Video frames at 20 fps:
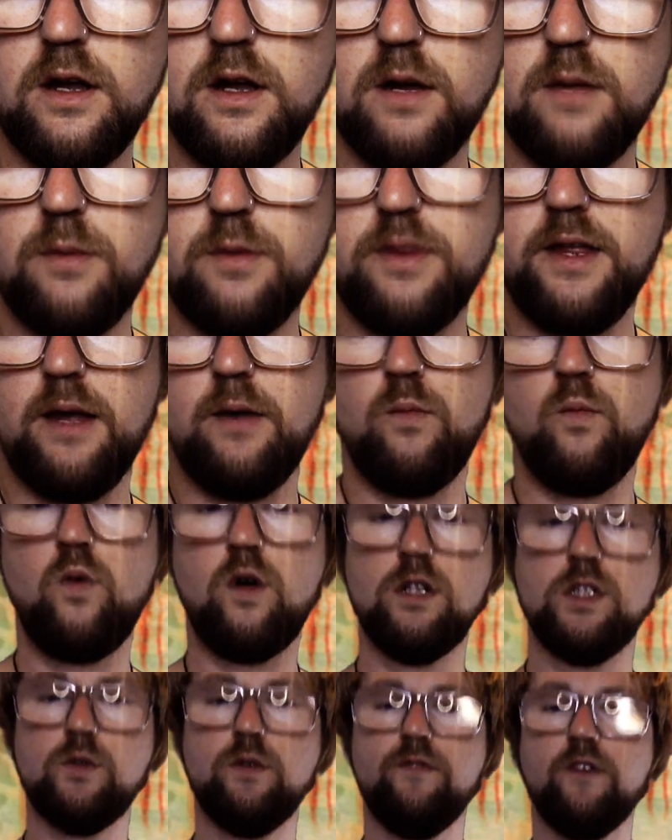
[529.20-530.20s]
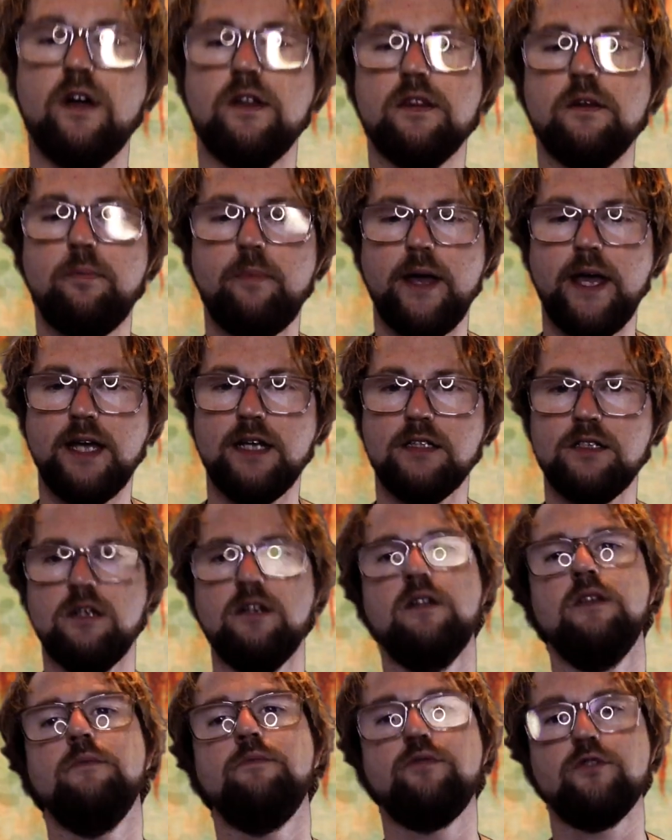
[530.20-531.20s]
but then once we've got the paint
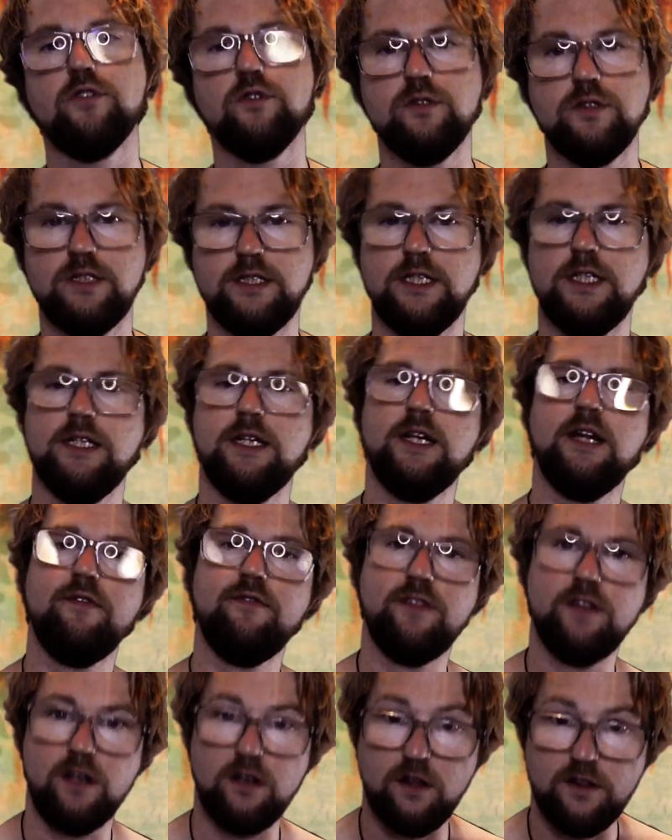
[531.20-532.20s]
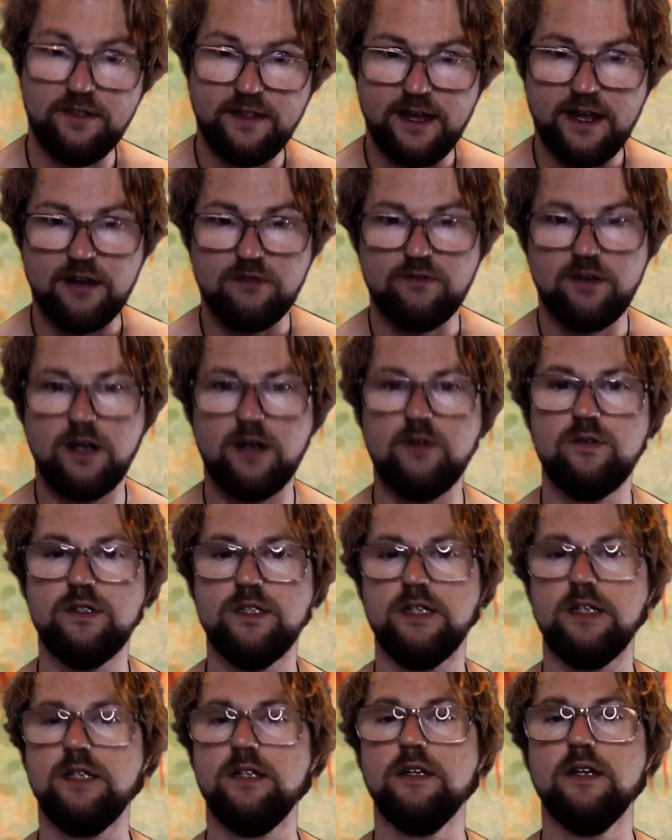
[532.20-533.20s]
on, the bruising and everything like that around
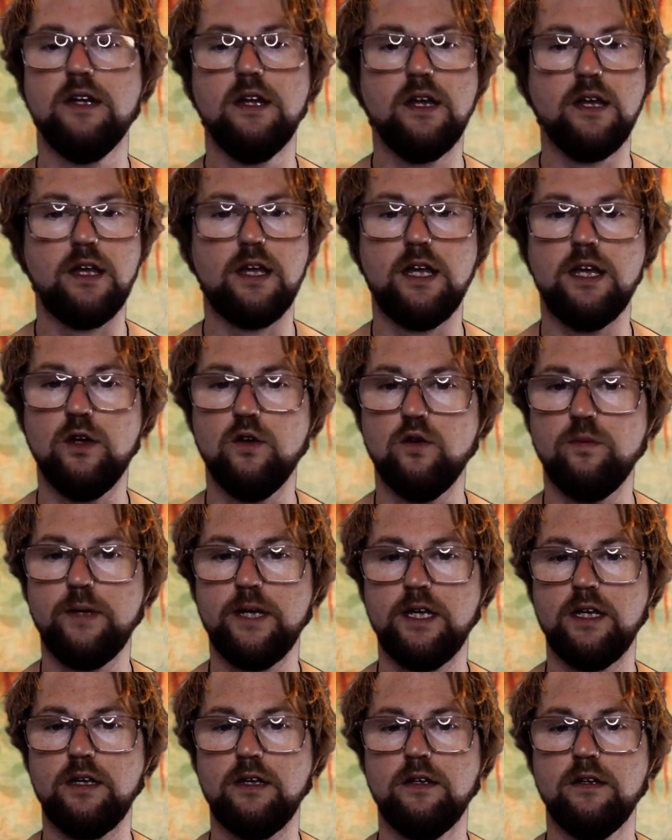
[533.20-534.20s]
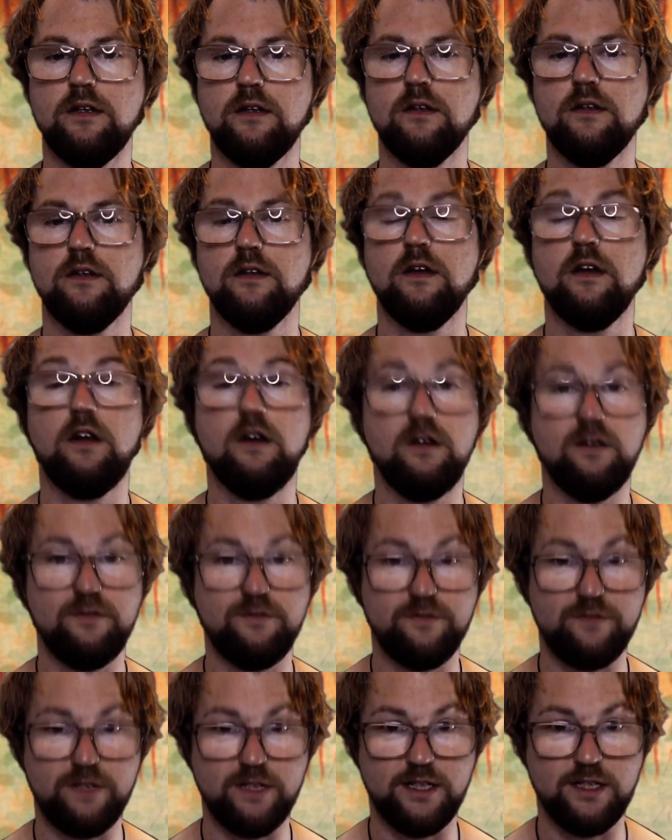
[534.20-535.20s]
it, it will be
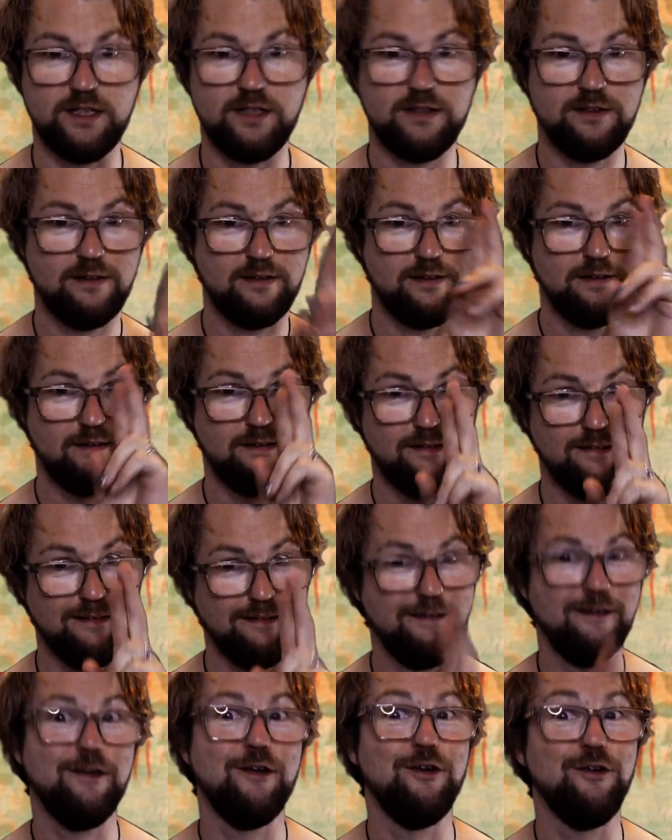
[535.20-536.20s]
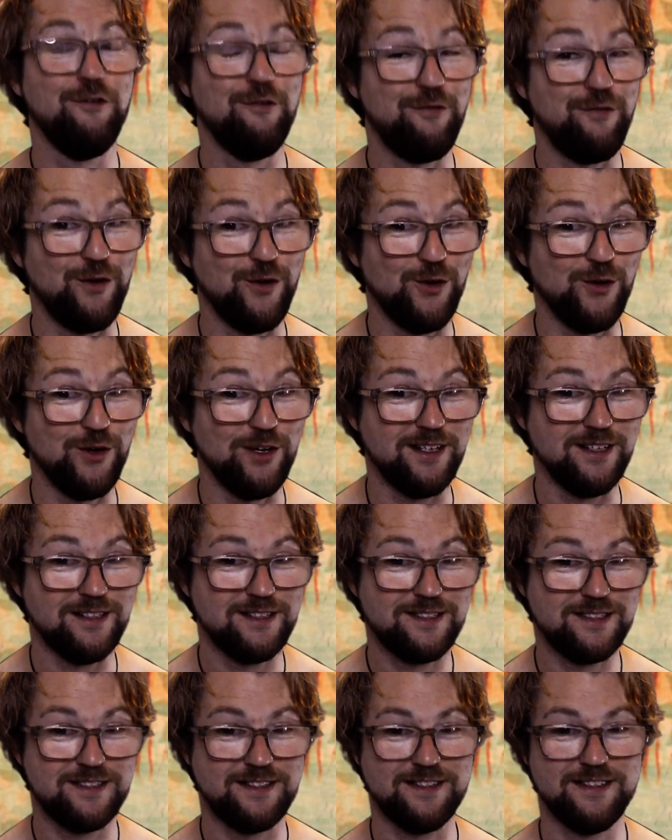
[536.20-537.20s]
hopefully
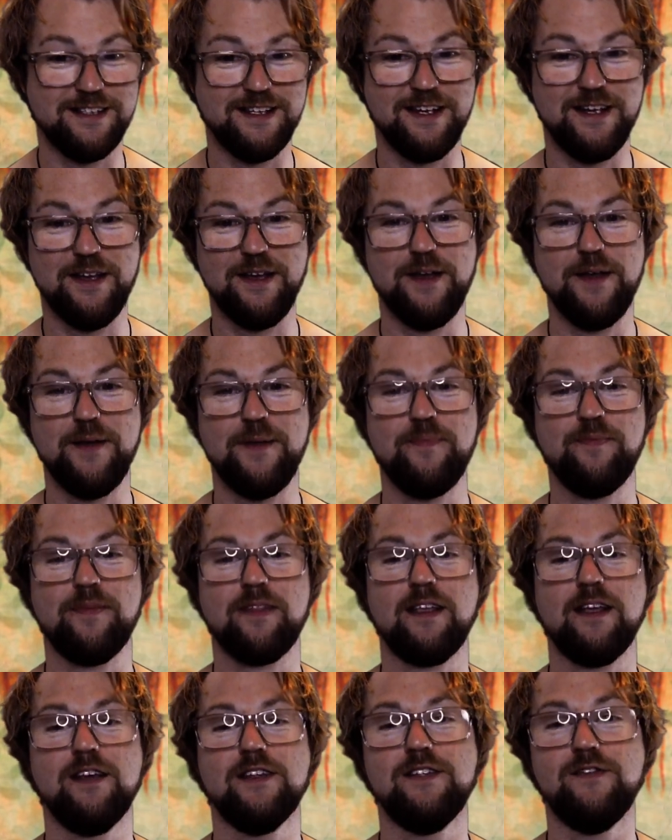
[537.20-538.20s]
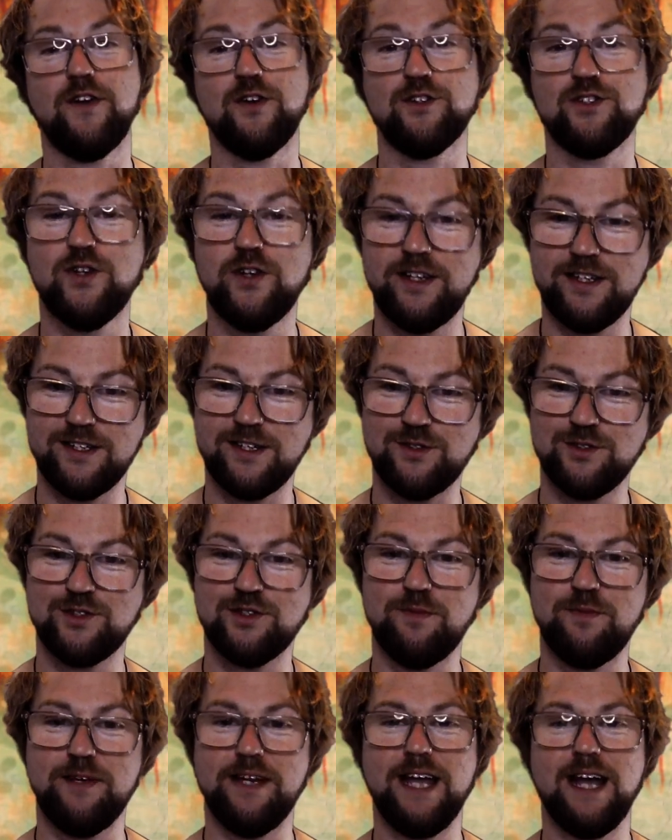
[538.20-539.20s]
flawless. So if I was doing this on
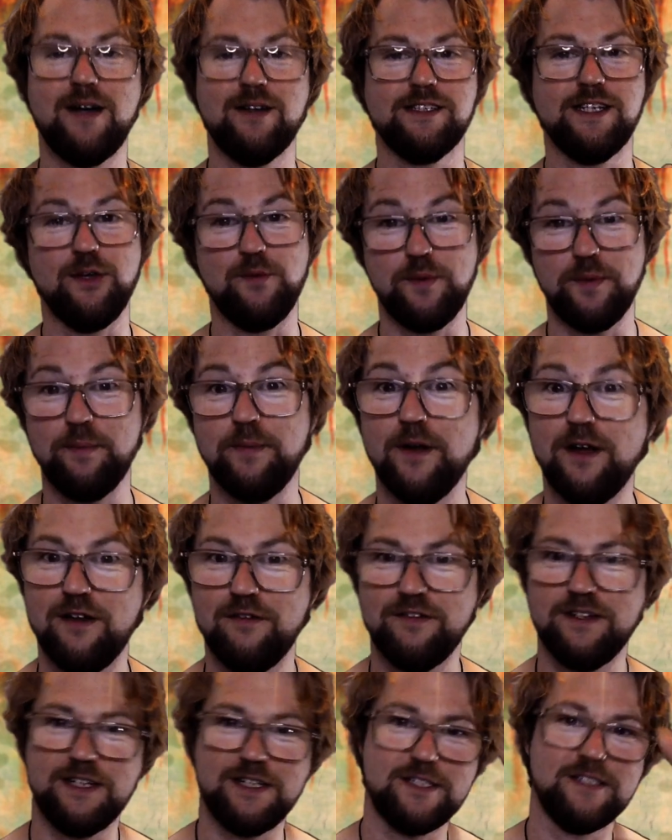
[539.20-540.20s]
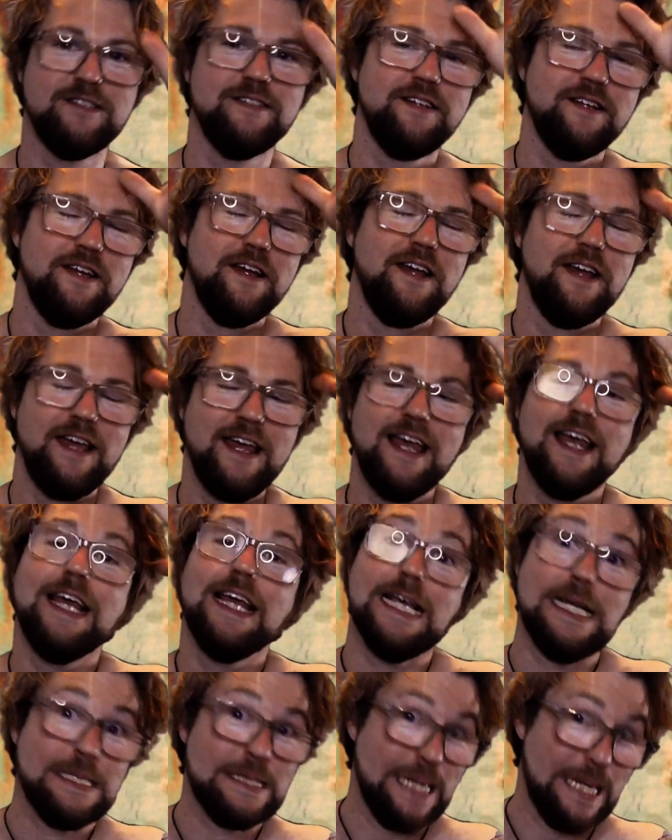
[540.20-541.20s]
somebody else, then it'd be perfect,
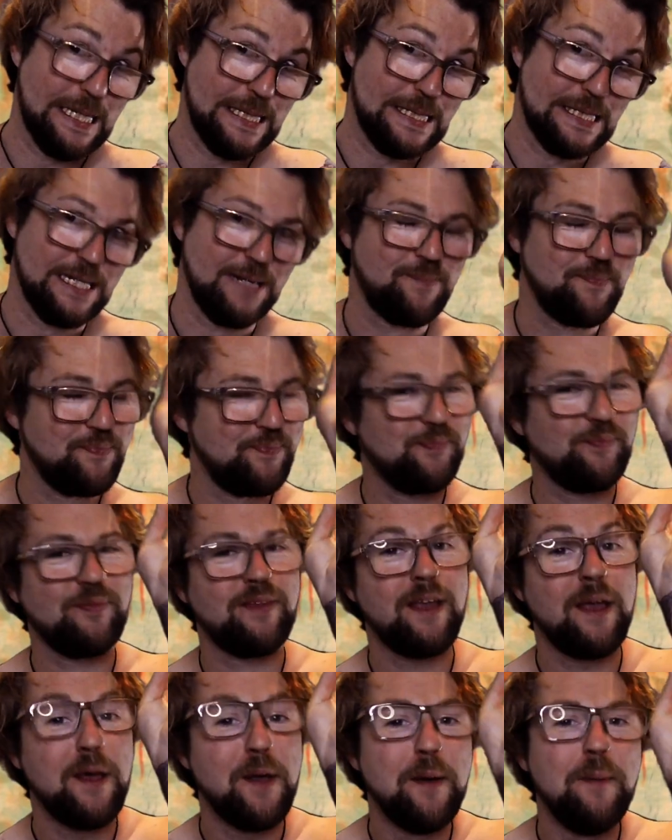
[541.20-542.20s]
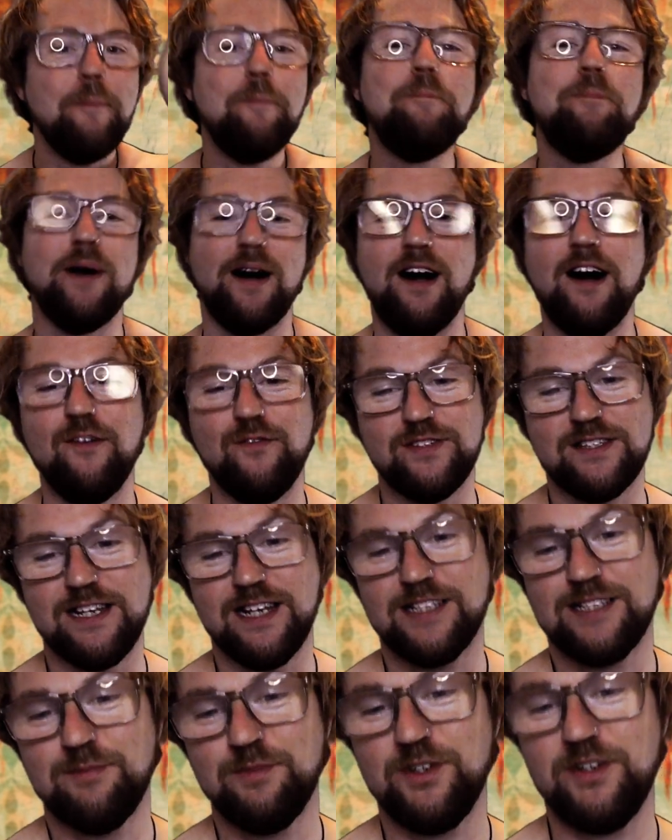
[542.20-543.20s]
he says. But obviously,
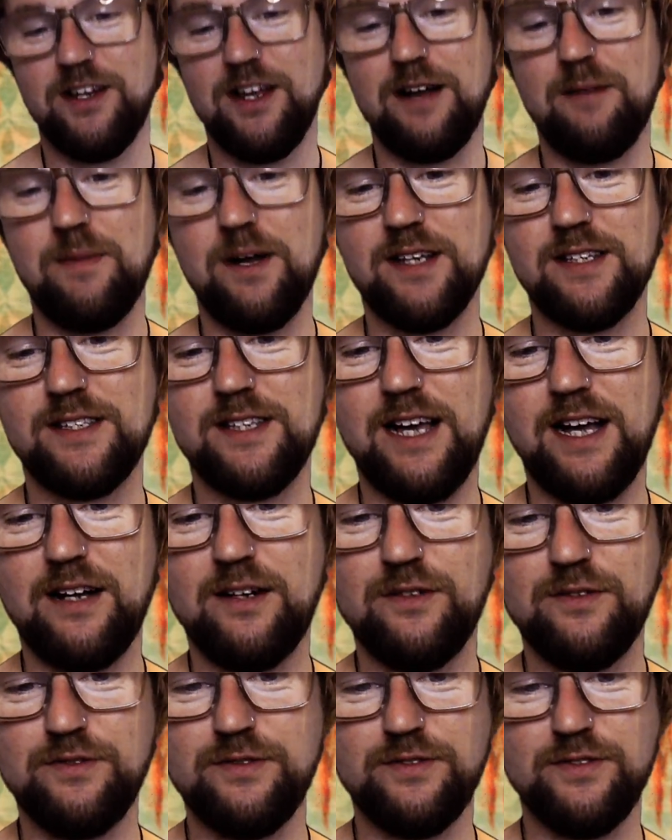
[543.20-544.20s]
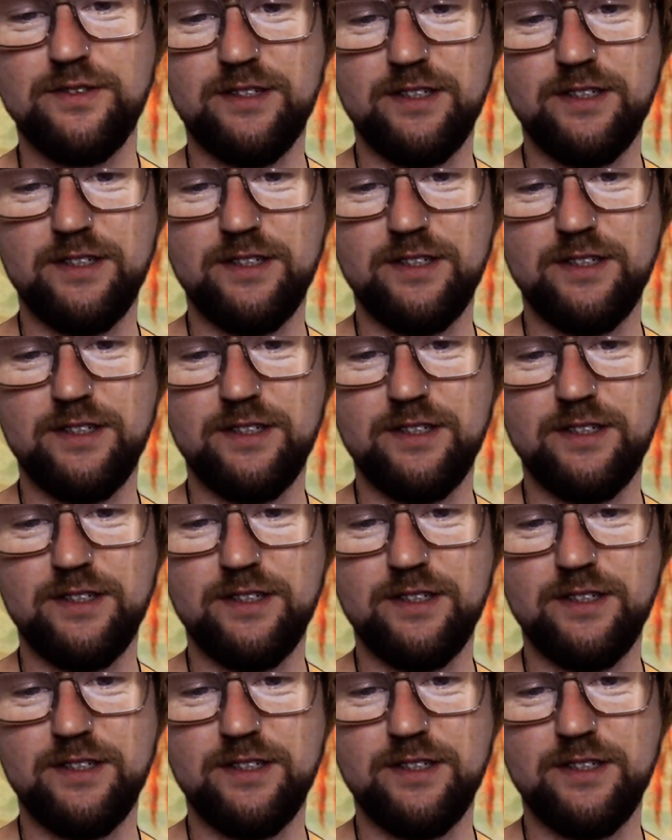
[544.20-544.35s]
because I'm doing it on myself